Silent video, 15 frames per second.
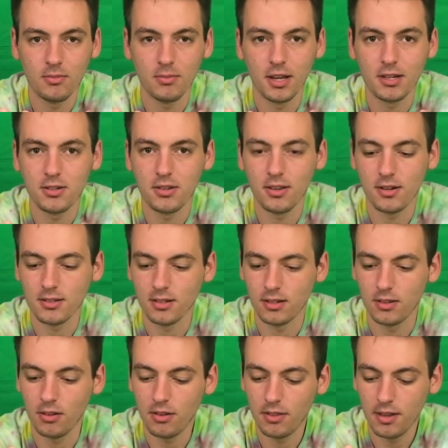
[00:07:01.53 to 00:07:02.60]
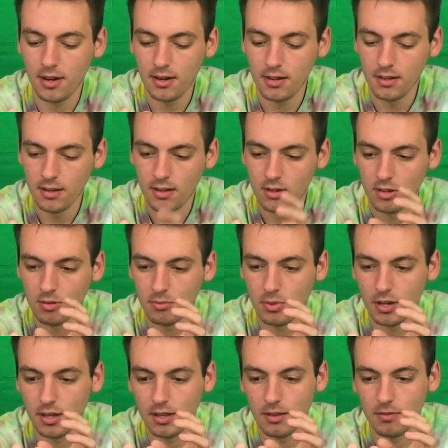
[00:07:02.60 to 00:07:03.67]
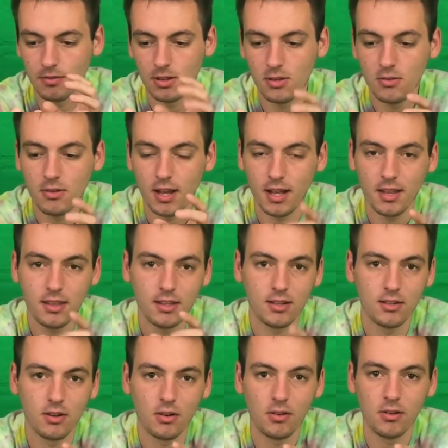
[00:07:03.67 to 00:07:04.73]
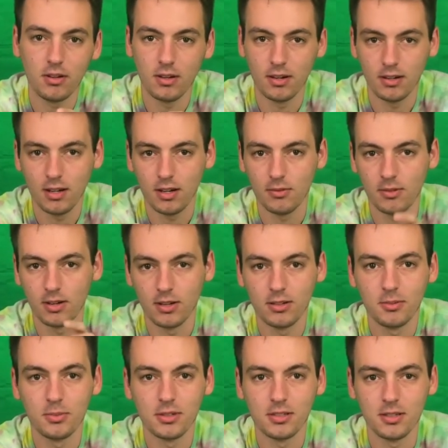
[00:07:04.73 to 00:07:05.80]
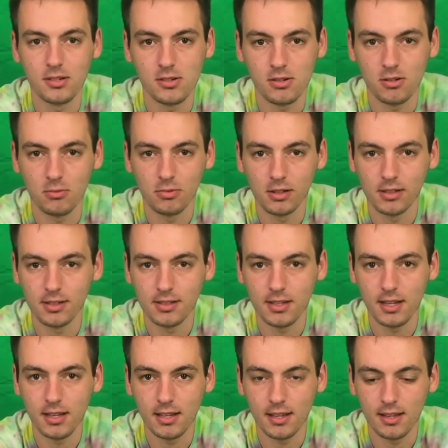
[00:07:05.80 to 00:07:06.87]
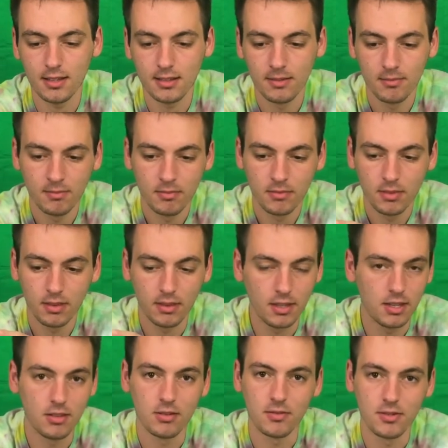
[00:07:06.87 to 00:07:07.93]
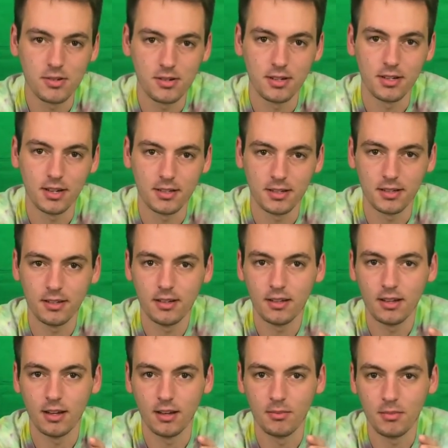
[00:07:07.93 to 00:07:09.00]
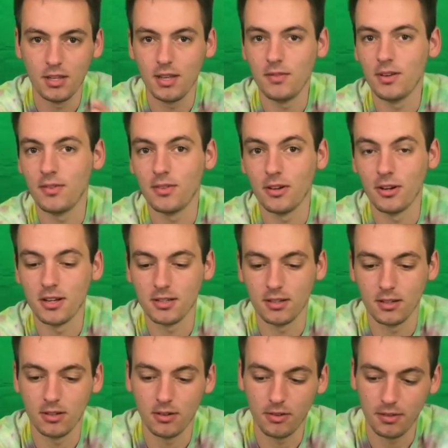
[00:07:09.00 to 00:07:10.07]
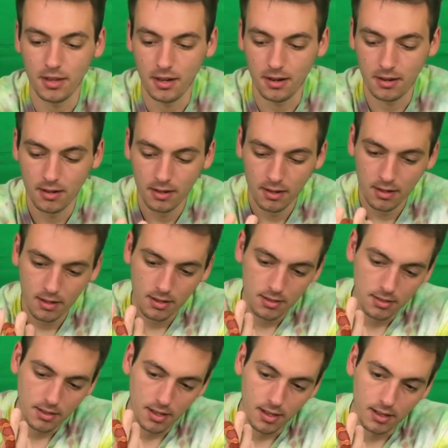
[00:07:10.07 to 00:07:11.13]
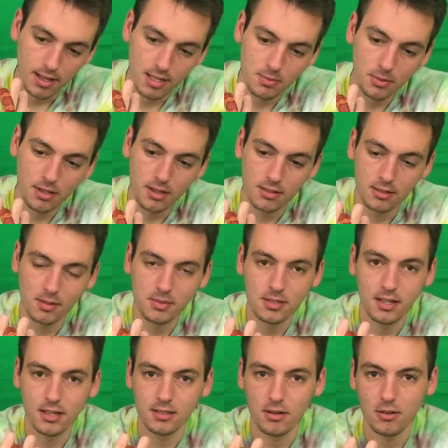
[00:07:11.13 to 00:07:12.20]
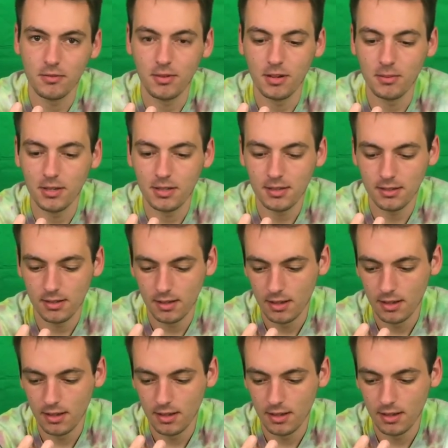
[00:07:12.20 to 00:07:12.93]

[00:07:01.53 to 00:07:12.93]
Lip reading: Make sure there's an adult there. But if you and the adult are not 100% sure what the snake is, neither of you should touch it, even if there is an adult there. And that's because some snakes are venomous.